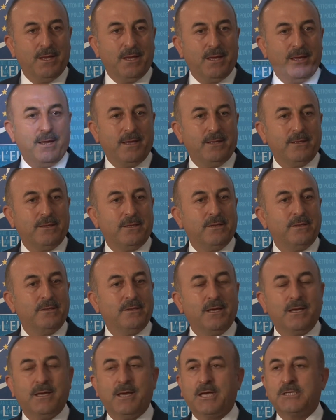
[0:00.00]
And
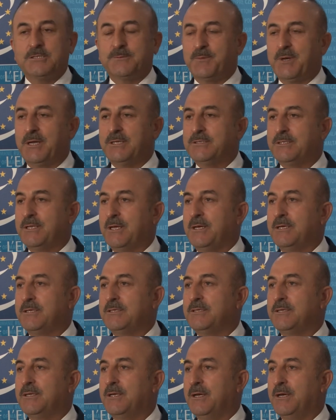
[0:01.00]
they expressed their
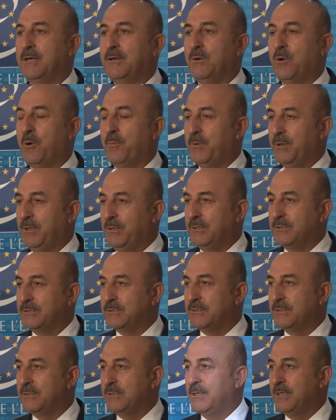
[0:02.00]
uh,
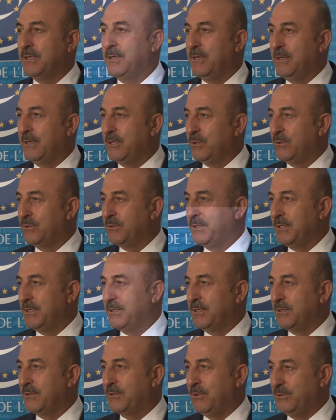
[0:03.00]
opinions, including
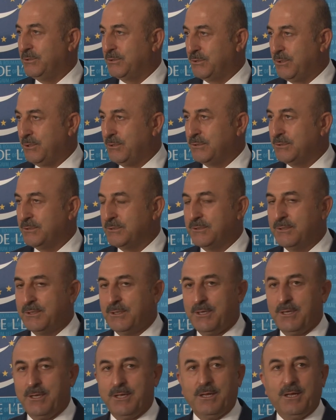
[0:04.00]
the concerns,
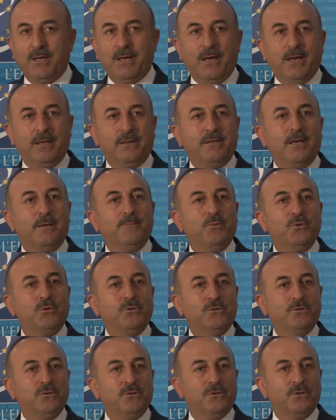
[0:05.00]
and they
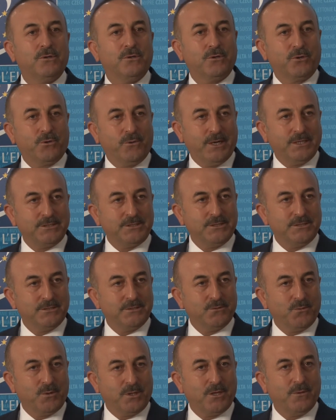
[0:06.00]
put the
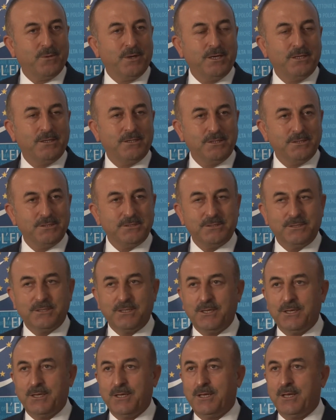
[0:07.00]
questions, whatever it is,
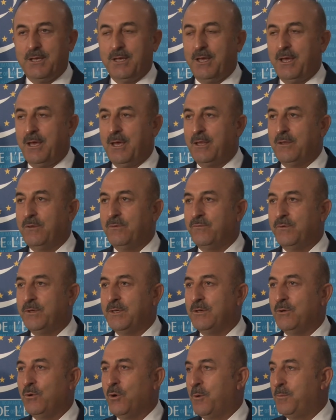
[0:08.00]
and
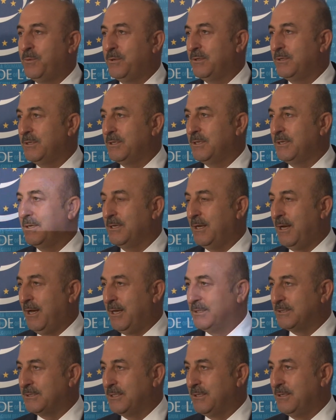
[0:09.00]
we openly
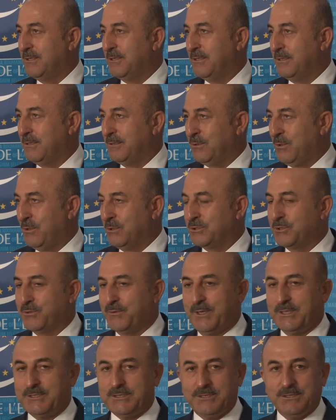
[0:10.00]
answer those
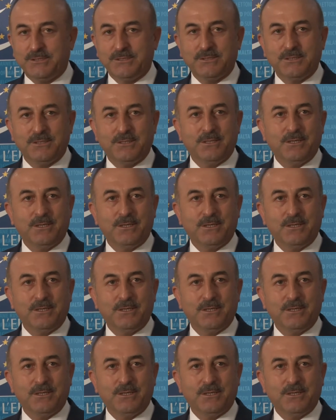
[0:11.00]
questions.